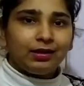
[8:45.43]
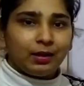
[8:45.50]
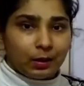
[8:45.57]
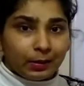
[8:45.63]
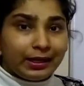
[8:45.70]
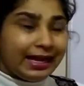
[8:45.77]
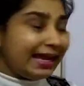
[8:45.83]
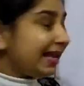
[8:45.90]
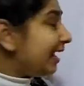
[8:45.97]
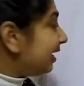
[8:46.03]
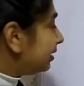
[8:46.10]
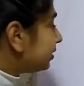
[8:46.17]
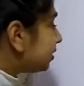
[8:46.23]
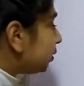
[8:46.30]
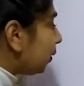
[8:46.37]

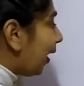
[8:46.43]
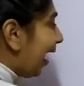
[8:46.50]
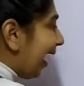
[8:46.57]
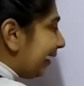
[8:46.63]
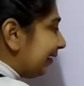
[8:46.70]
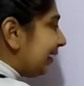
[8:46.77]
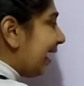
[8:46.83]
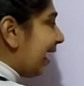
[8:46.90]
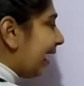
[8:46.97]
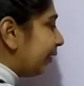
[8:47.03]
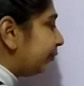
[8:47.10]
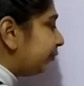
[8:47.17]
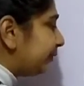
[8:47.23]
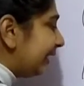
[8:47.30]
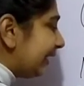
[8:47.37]
Okay, so I
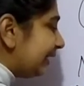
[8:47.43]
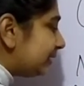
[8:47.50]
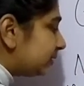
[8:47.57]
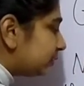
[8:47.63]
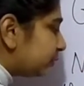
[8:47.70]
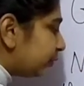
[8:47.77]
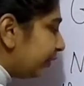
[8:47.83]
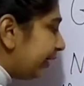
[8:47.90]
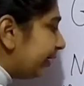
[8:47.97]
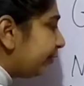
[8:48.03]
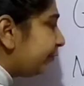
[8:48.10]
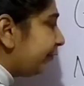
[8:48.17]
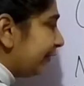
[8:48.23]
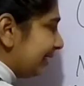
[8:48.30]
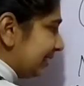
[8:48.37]
have these three
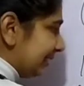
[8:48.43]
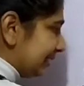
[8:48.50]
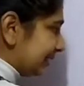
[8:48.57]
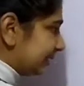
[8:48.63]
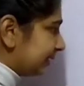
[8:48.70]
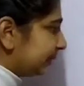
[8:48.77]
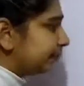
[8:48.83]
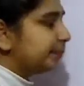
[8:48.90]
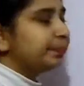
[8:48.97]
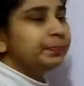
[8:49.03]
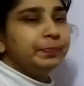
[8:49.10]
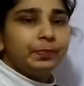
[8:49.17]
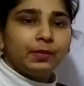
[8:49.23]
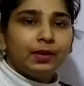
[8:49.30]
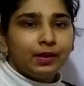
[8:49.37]
fields.
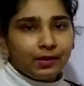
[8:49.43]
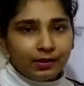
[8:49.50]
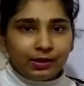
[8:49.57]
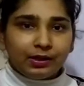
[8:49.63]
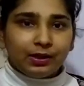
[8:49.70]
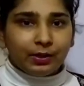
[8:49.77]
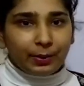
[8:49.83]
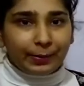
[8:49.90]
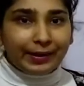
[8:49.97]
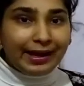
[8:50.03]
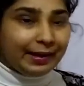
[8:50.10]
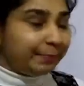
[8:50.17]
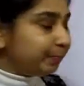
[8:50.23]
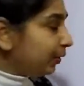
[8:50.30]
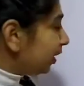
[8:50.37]

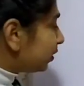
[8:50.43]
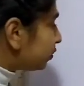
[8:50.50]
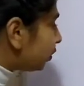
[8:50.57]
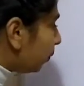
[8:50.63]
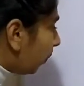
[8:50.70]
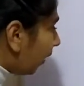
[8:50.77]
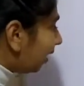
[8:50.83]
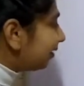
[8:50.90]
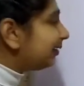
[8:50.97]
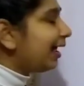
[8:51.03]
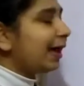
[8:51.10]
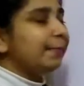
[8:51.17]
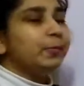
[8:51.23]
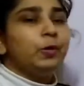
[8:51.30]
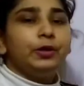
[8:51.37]
Okay, so what
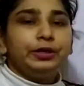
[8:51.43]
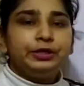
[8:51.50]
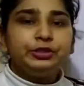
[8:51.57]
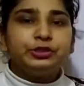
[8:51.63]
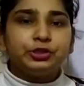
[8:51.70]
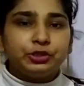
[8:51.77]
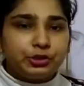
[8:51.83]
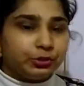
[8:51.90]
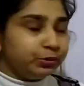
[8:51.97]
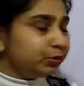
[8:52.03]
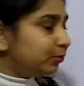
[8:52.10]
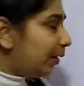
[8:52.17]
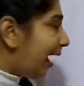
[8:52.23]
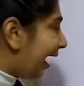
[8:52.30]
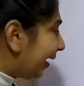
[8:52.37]
I am going to
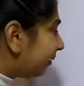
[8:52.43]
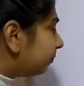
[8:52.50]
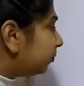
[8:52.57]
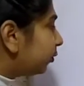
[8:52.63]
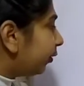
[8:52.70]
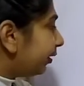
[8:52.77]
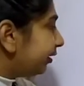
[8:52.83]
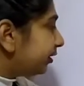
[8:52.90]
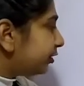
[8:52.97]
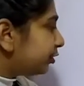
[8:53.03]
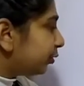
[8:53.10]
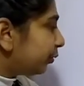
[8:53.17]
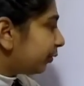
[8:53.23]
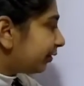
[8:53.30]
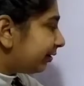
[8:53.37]
do, I am going
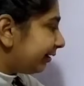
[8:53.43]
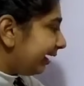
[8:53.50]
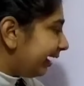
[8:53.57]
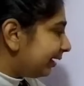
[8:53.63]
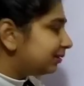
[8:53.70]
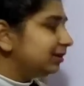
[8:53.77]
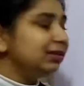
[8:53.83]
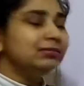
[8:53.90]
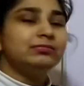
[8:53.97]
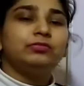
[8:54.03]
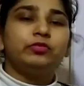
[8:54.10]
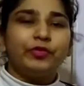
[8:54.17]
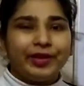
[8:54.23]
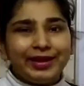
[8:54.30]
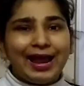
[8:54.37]
to create
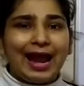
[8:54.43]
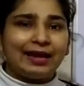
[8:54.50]
the three